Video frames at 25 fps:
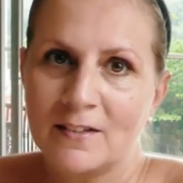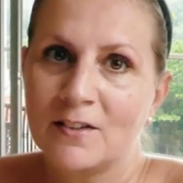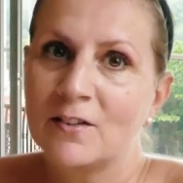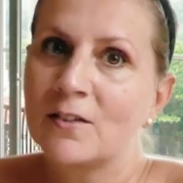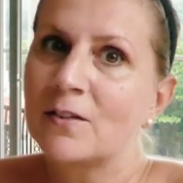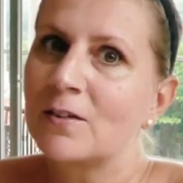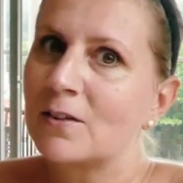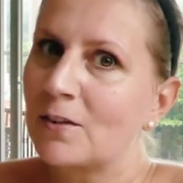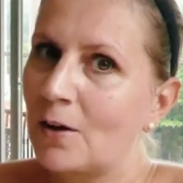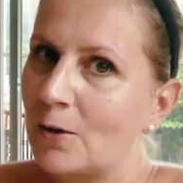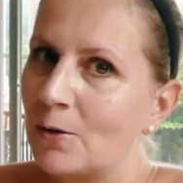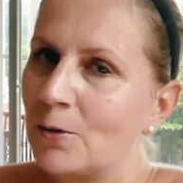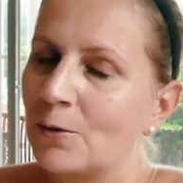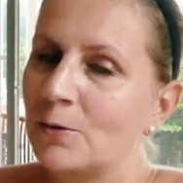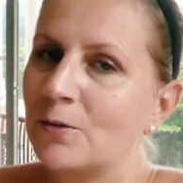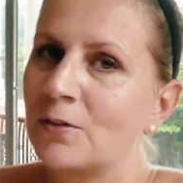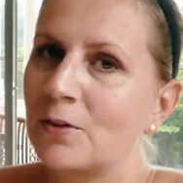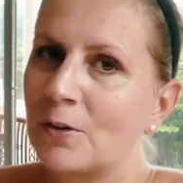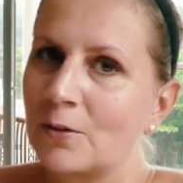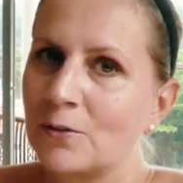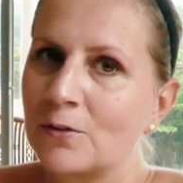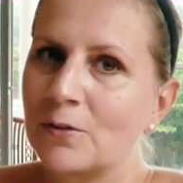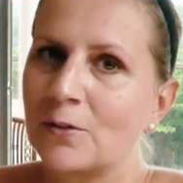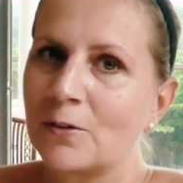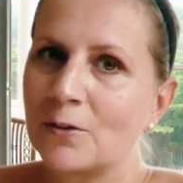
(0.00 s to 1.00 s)
So,
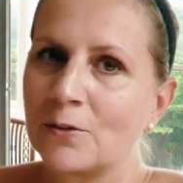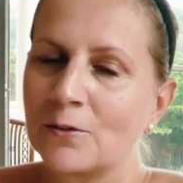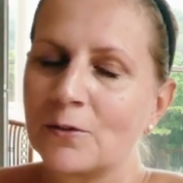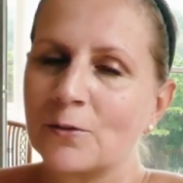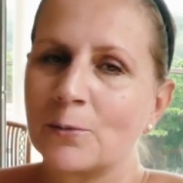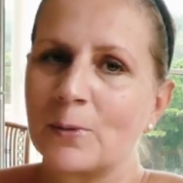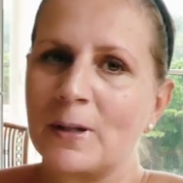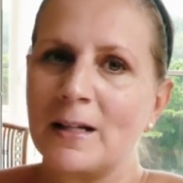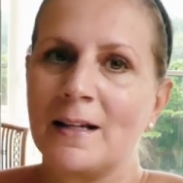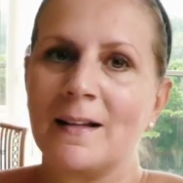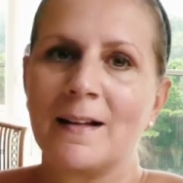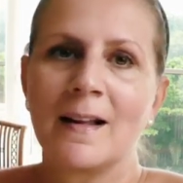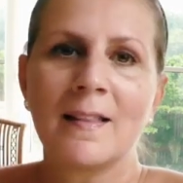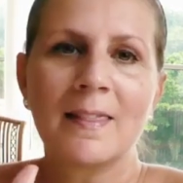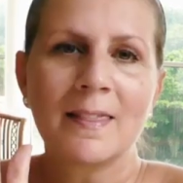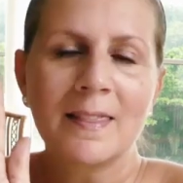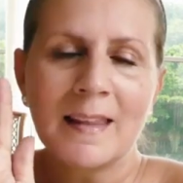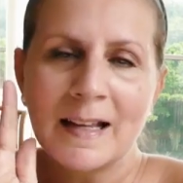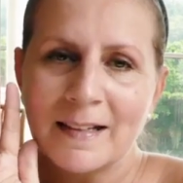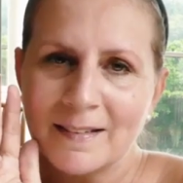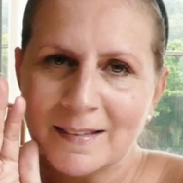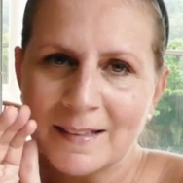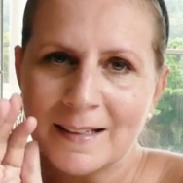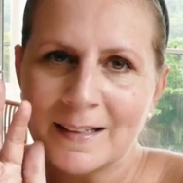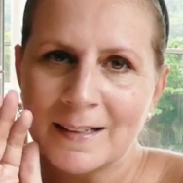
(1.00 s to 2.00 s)
so, so sweet.
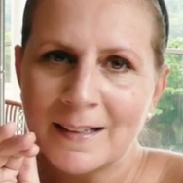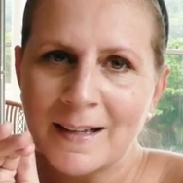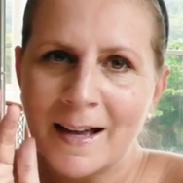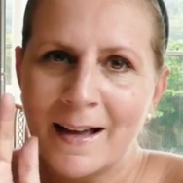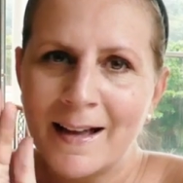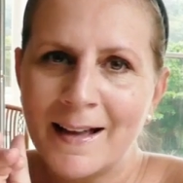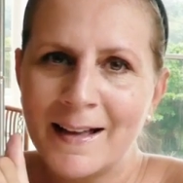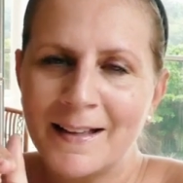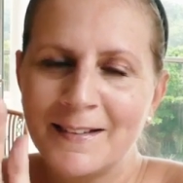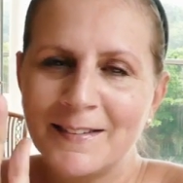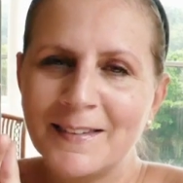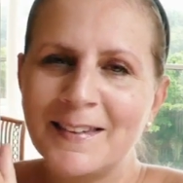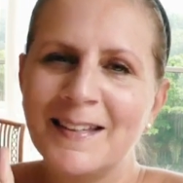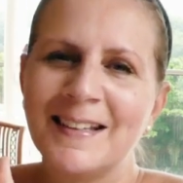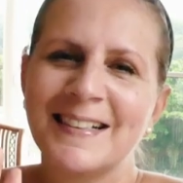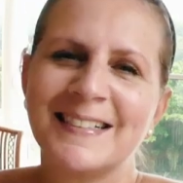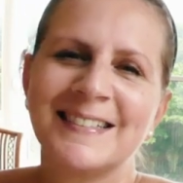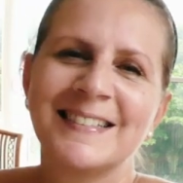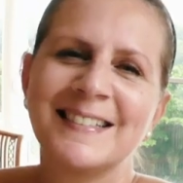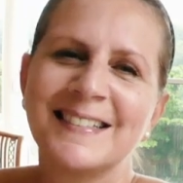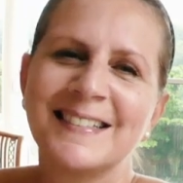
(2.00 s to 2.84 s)
Thanks again, guys.